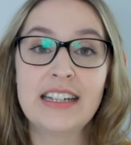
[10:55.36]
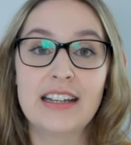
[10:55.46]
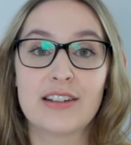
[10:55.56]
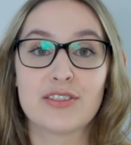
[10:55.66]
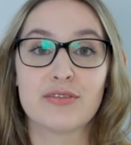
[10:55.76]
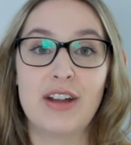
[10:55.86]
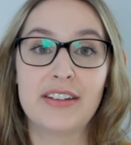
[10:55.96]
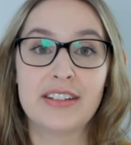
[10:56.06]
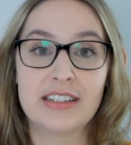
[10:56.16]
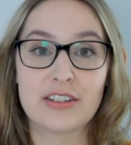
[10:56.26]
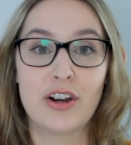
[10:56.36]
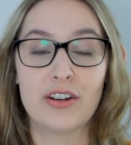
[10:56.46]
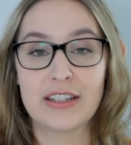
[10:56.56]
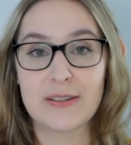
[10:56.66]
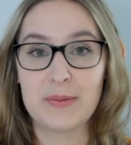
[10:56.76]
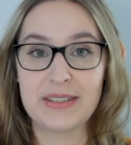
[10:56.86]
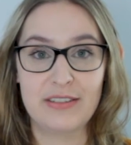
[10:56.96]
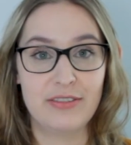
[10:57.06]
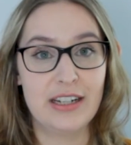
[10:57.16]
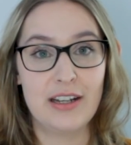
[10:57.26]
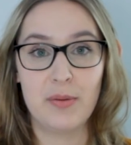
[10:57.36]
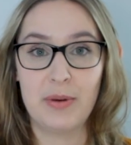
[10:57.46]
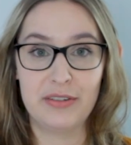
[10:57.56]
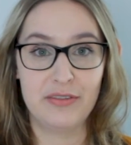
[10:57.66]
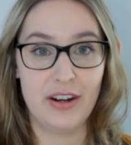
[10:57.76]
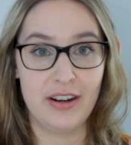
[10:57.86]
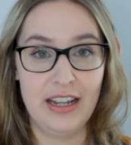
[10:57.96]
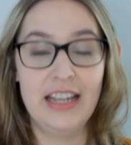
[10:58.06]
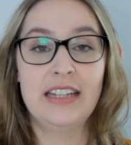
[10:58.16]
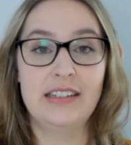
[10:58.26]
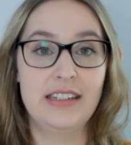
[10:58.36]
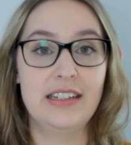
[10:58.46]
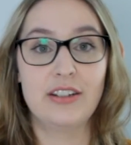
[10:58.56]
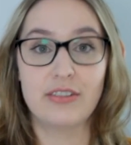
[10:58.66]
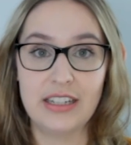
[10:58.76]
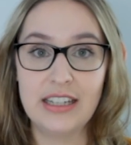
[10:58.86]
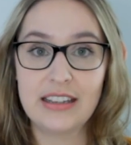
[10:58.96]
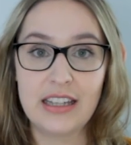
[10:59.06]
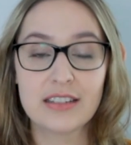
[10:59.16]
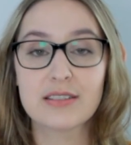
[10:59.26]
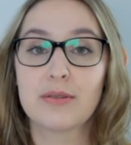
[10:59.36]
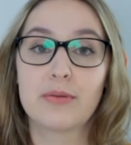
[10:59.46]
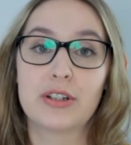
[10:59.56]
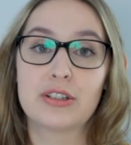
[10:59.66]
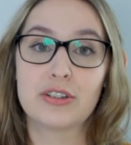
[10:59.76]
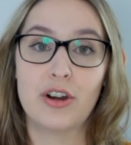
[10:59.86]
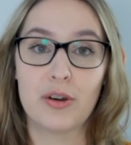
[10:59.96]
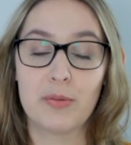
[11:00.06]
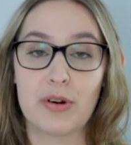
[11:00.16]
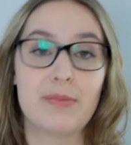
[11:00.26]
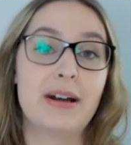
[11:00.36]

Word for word: Uh, so rather than talking specifically about very nitty gritty things, we wanted to talk more